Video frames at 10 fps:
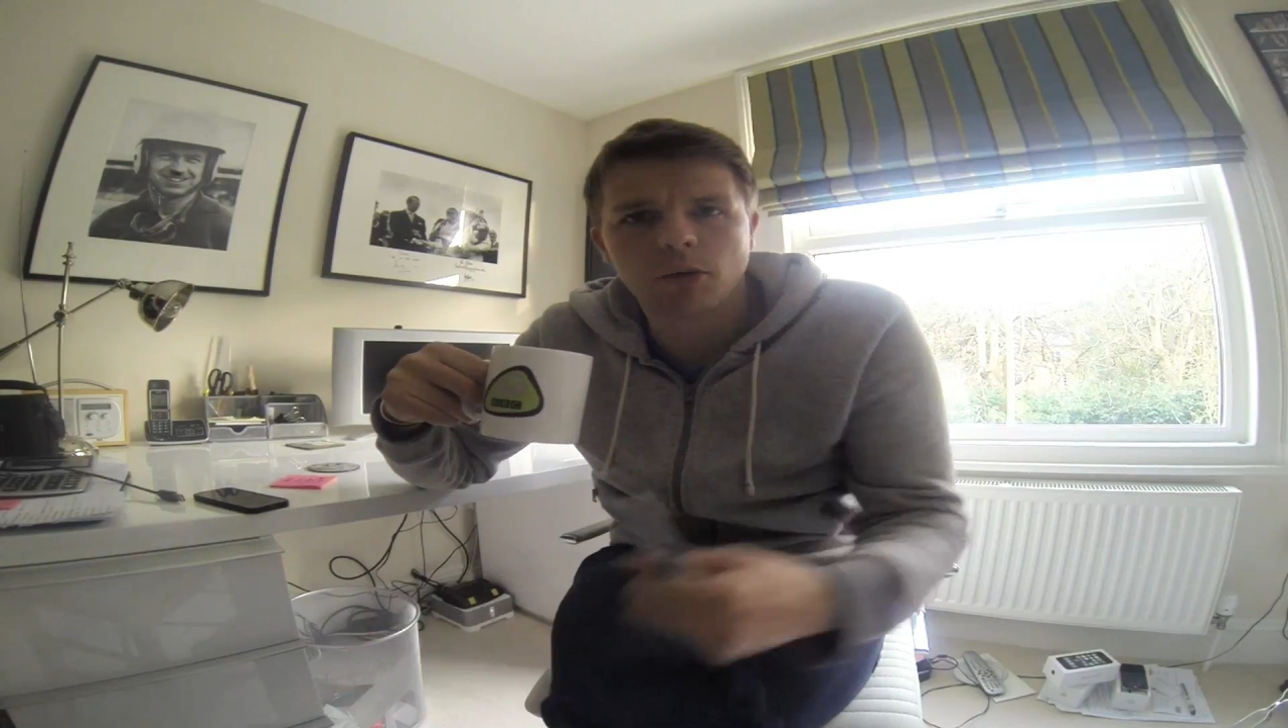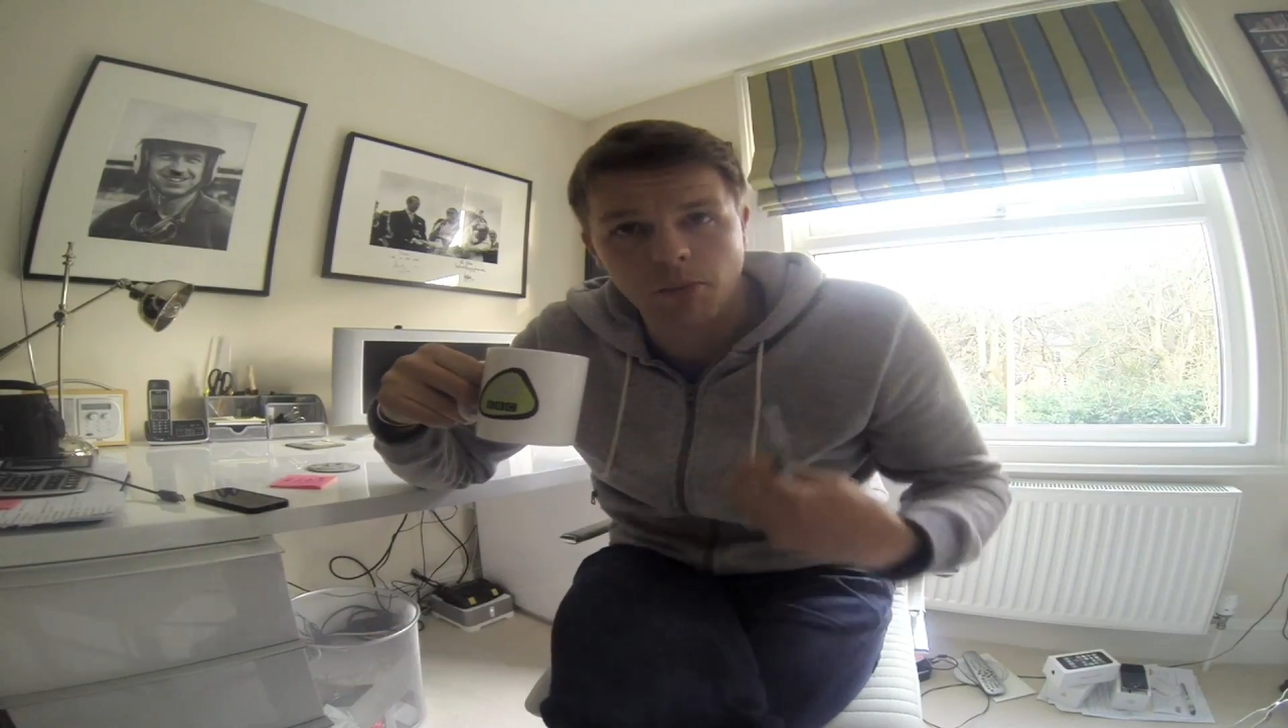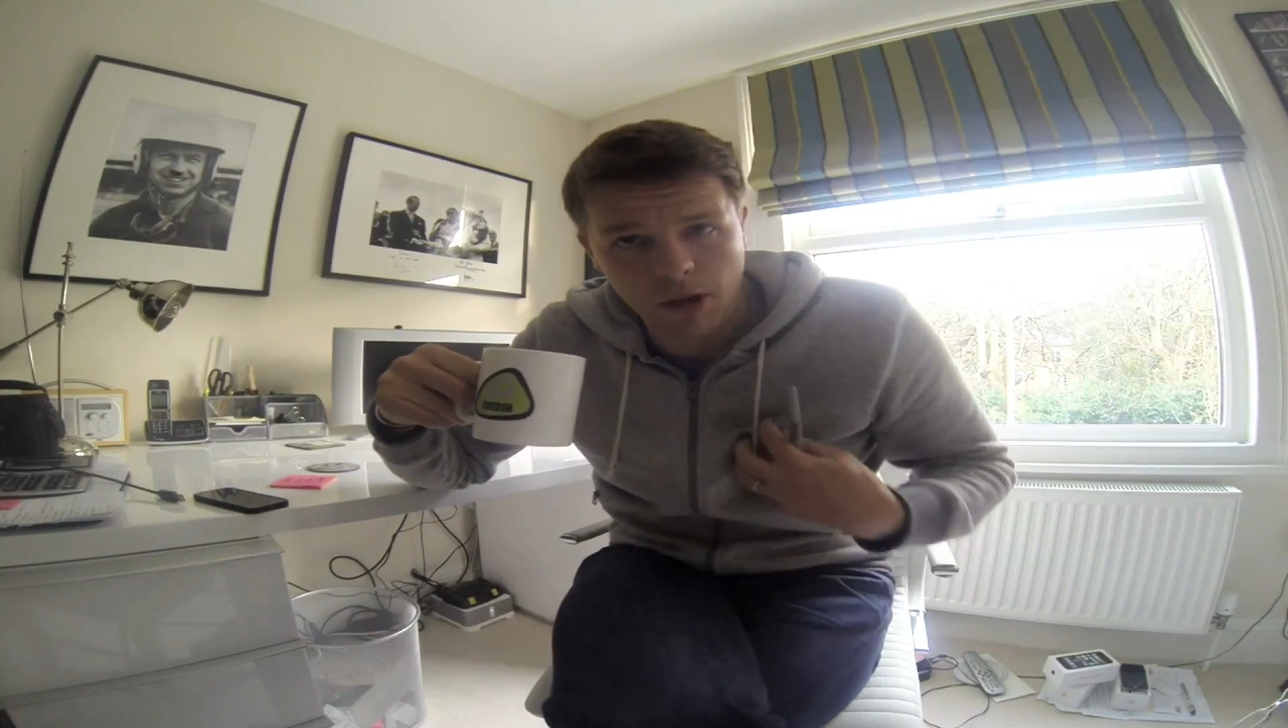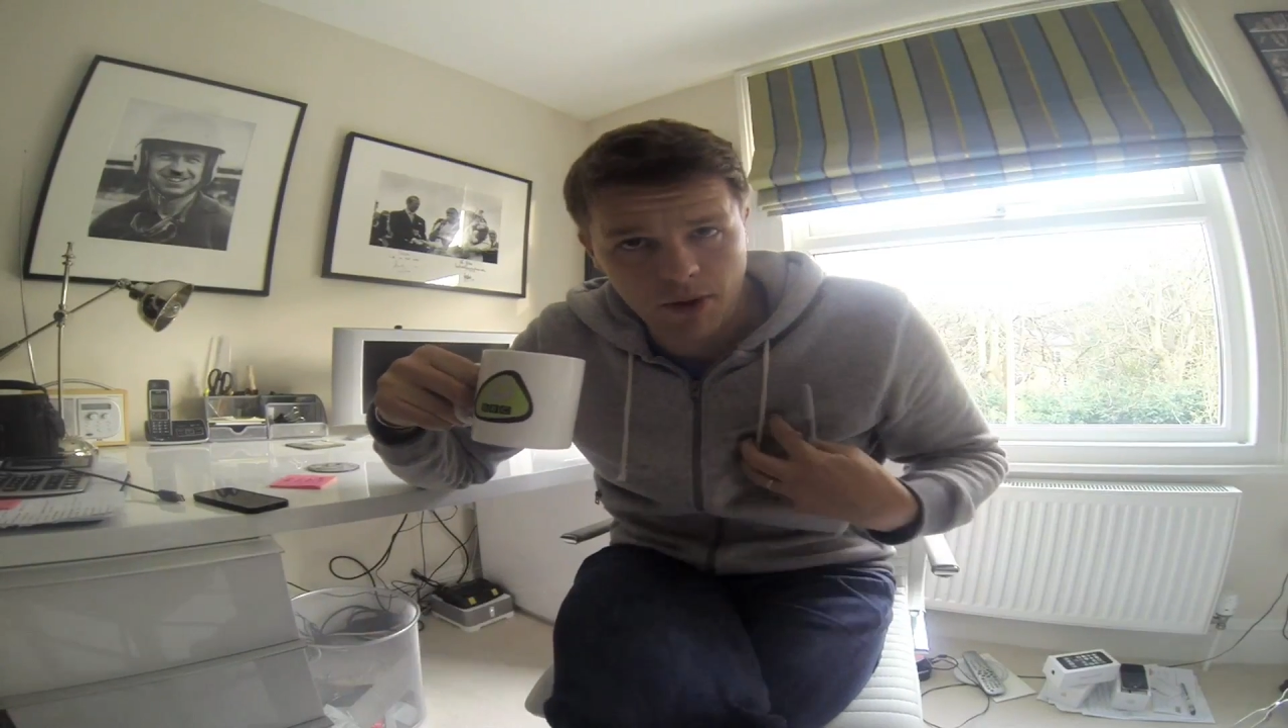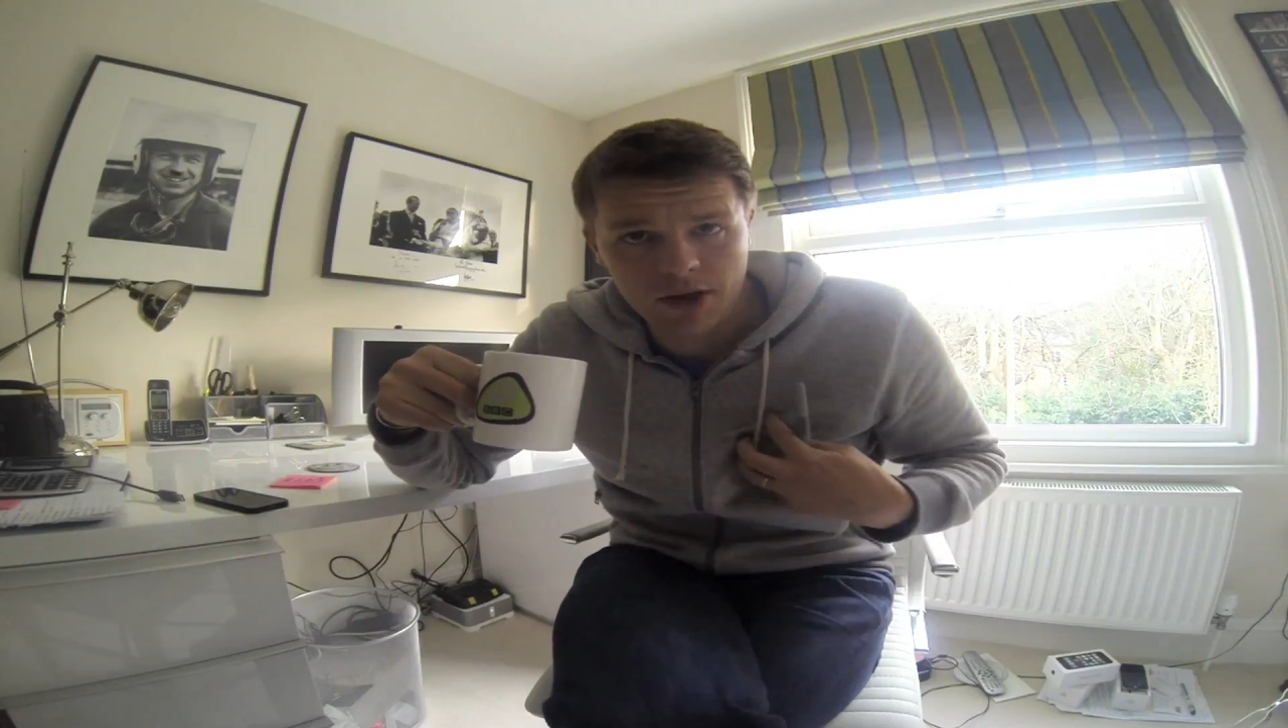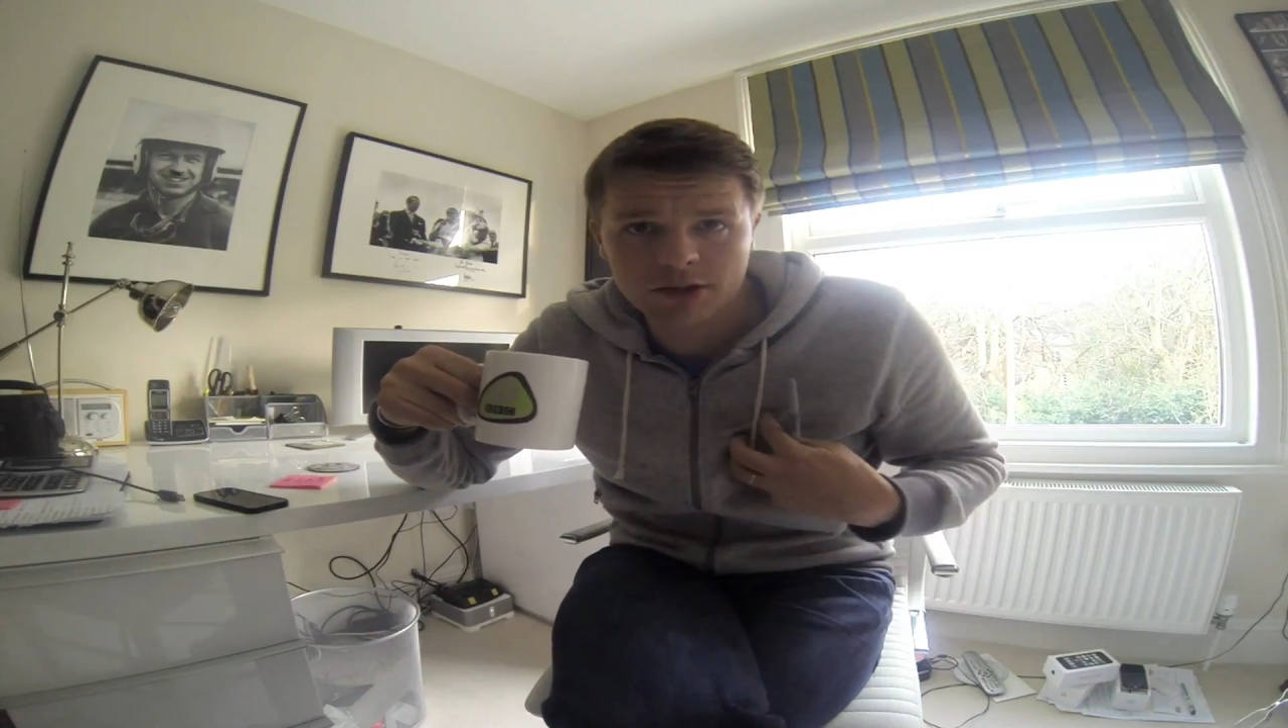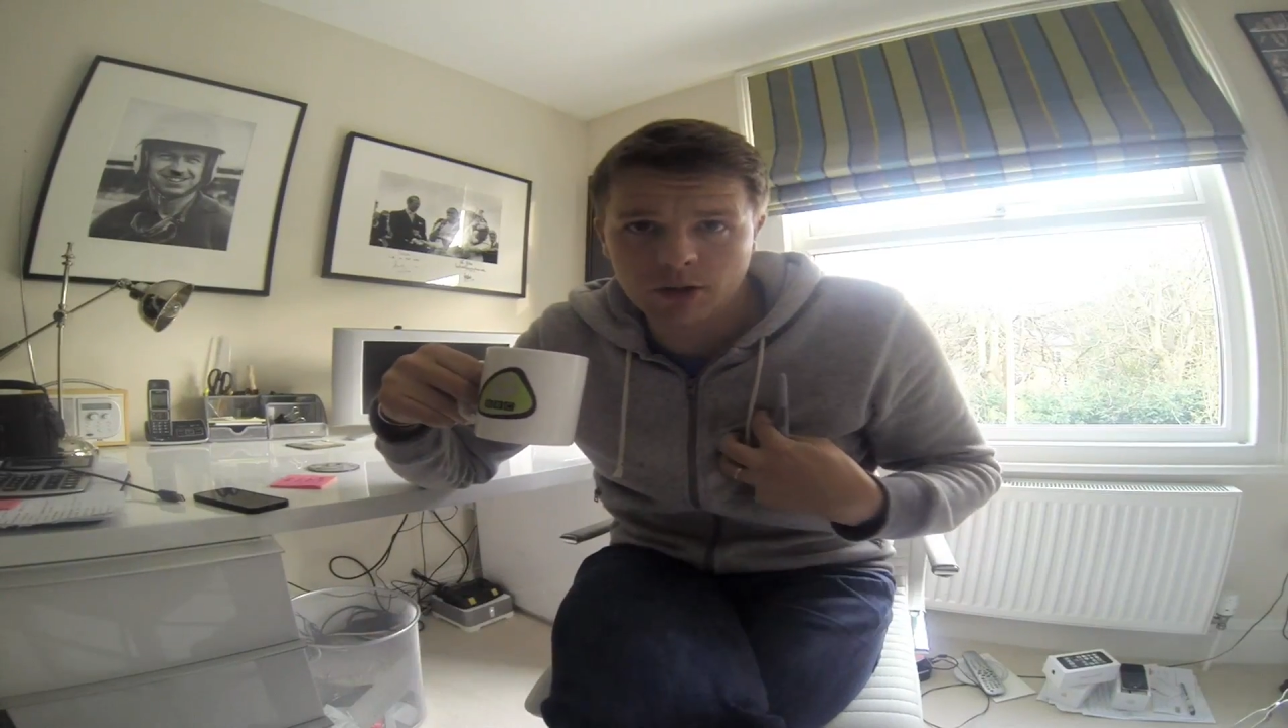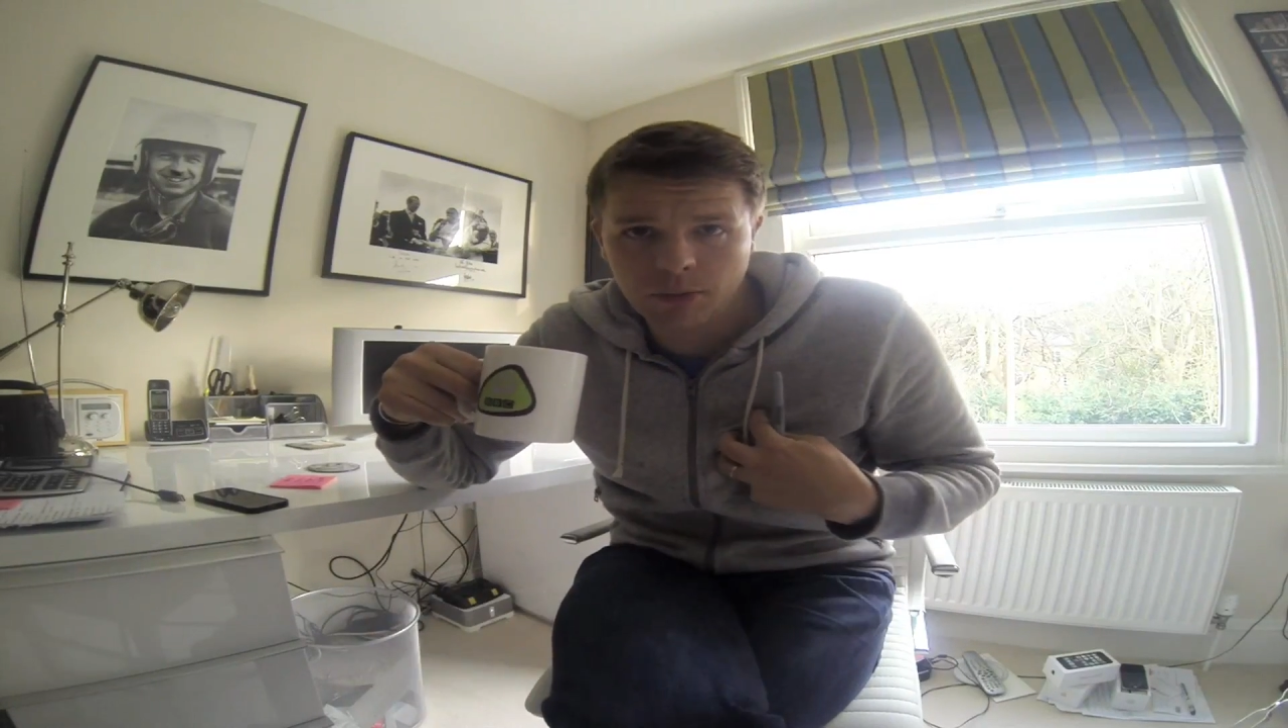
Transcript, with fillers: My personal